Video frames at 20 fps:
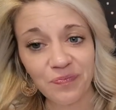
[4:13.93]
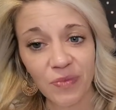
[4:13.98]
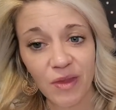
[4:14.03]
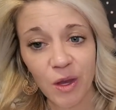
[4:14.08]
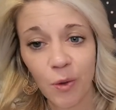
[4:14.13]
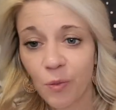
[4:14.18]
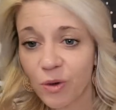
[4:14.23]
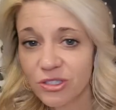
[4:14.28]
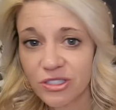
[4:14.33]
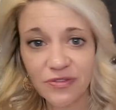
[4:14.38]

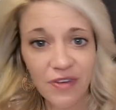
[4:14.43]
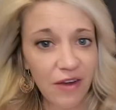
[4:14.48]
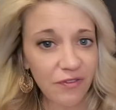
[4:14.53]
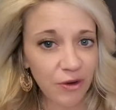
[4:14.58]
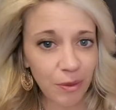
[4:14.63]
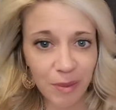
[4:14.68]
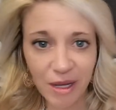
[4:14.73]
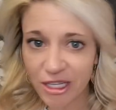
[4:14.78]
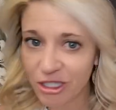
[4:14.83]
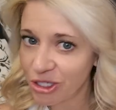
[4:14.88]
words of
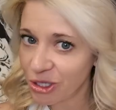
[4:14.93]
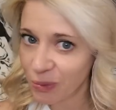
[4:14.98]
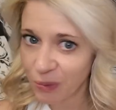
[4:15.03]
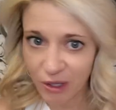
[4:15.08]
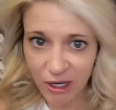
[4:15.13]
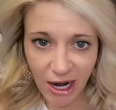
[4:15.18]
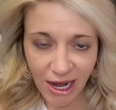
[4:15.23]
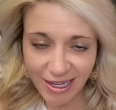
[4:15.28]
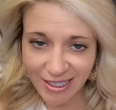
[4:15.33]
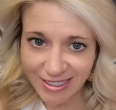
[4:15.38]
affirmation were
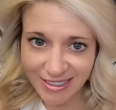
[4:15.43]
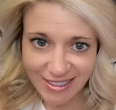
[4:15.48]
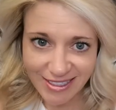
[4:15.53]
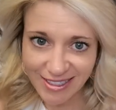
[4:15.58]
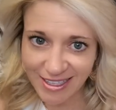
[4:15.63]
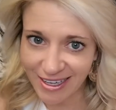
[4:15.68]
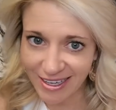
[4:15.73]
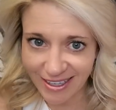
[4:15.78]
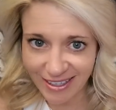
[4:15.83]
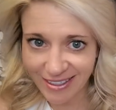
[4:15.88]
not his
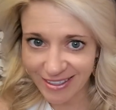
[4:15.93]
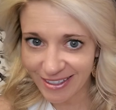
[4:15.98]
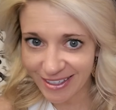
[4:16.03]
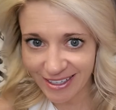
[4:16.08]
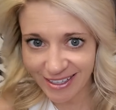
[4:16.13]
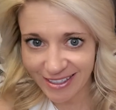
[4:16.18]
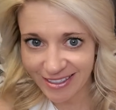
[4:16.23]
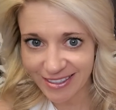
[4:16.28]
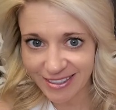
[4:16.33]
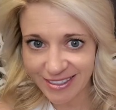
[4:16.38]
thing, and
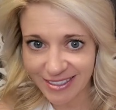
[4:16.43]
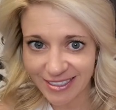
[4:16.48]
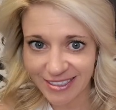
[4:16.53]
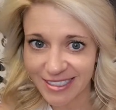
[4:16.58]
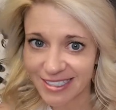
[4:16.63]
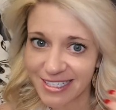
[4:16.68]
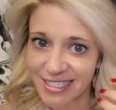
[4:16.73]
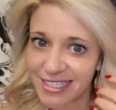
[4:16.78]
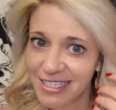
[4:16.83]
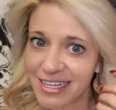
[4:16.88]
he
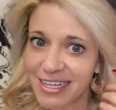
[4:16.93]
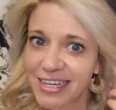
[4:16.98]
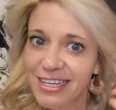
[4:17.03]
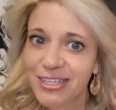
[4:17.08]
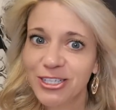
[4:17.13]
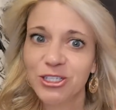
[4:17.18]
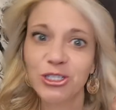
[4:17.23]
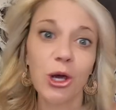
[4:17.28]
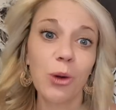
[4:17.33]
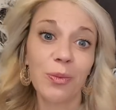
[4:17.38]
didn't
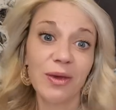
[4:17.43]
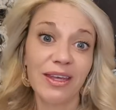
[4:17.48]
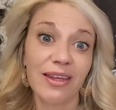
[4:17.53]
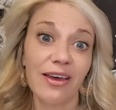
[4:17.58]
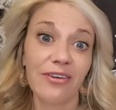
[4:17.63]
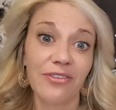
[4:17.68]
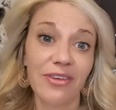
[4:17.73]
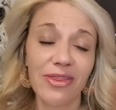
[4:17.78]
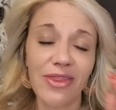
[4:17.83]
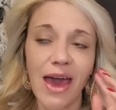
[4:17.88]
show me
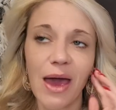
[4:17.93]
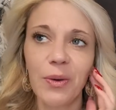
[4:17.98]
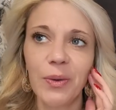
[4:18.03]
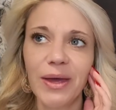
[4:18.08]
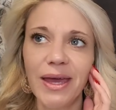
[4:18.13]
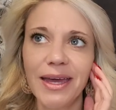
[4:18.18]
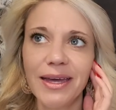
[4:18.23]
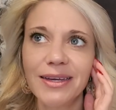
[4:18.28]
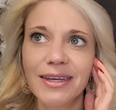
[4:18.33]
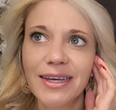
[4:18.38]
love in that
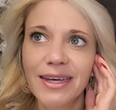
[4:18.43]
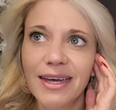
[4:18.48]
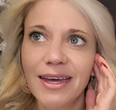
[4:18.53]
way.